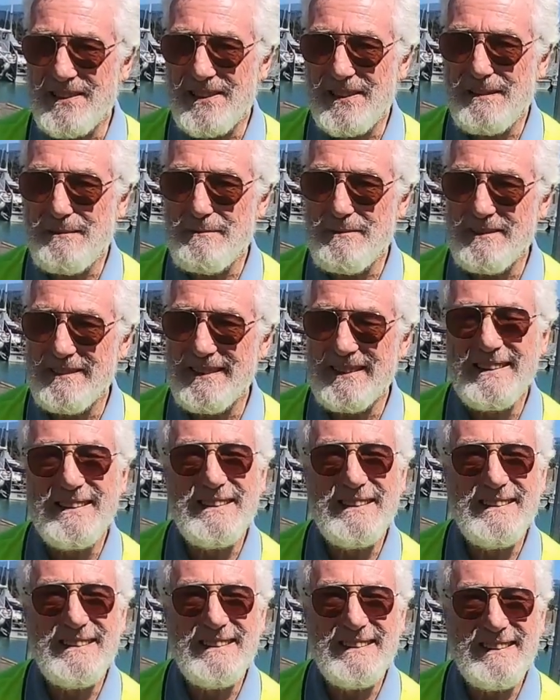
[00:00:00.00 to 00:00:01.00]
Escape to
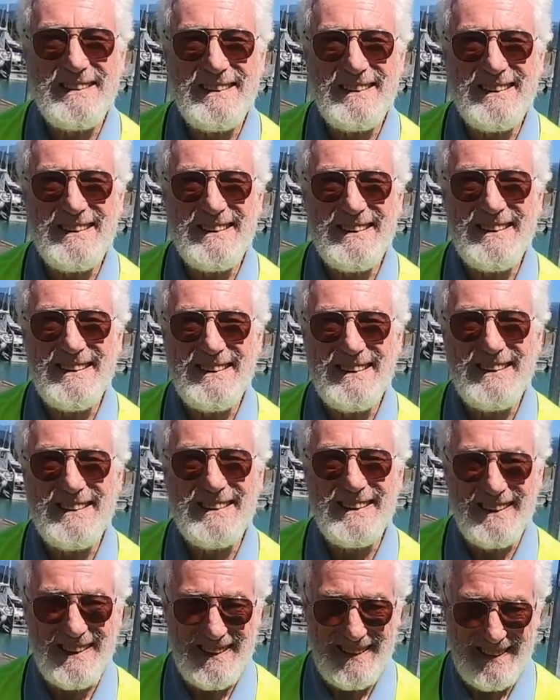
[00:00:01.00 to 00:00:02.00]
Idi Amin. That's
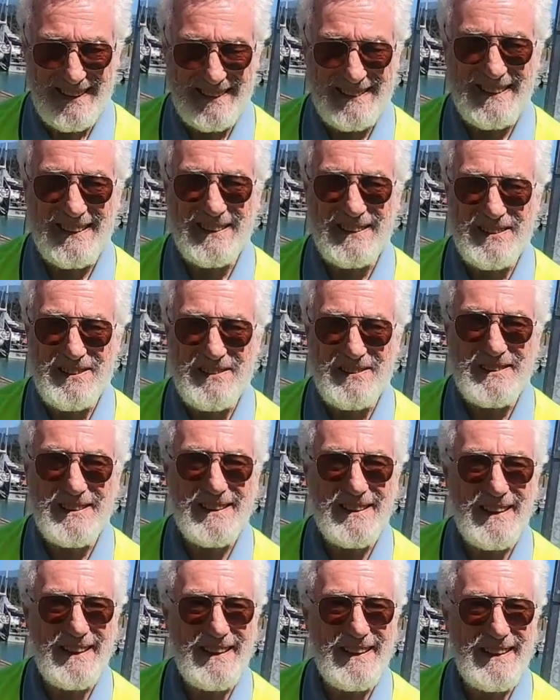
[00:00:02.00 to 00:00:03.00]
an interesting
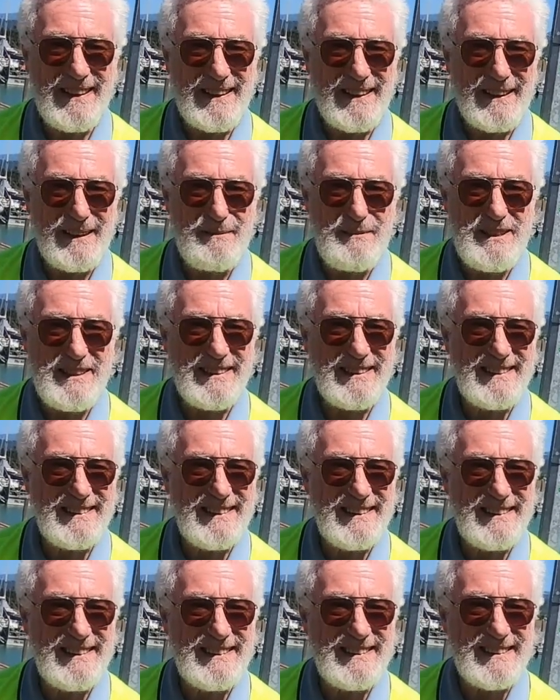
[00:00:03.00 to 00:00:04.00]
story. Yeah. Idi Amin,
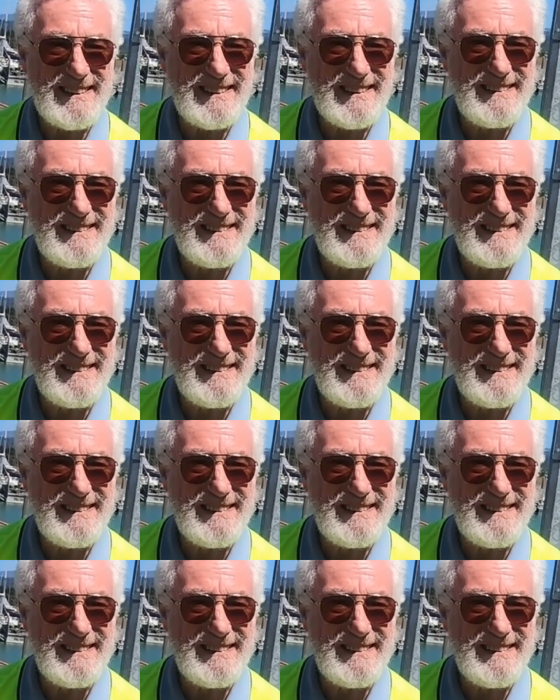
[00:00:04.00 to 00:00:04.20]
yeah.